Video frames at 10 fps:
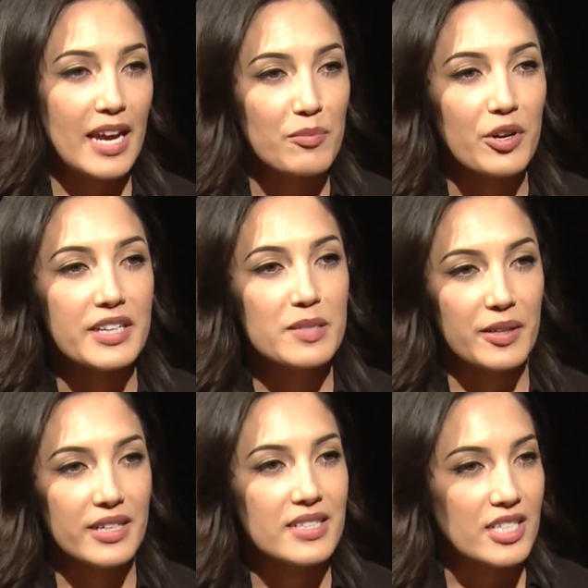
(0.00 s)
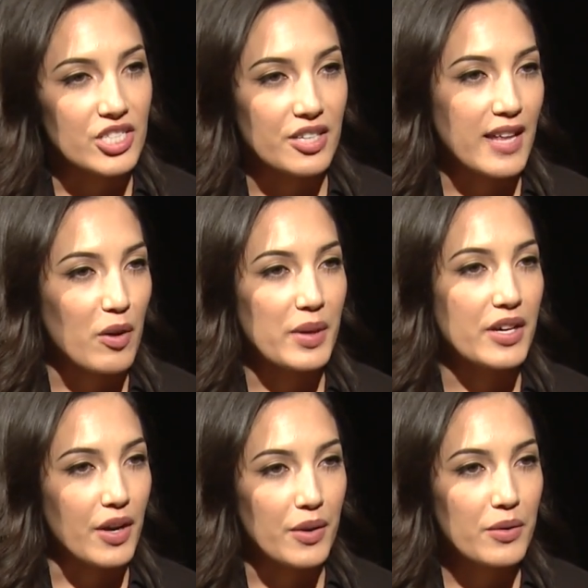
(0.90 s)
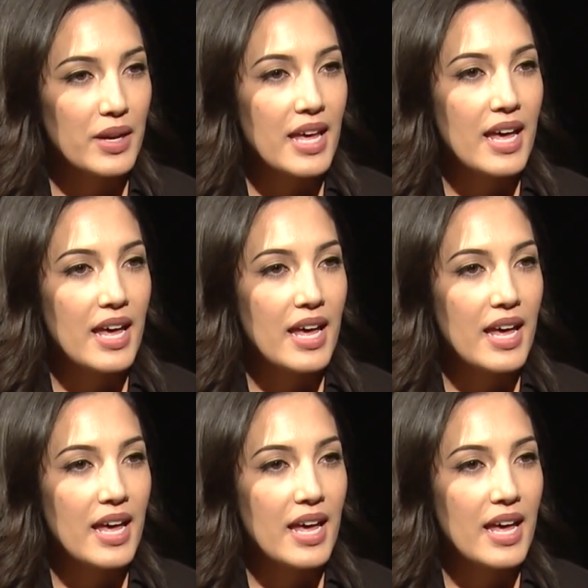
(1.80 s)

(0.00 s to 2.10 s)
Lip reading: gain more experience each year that we go,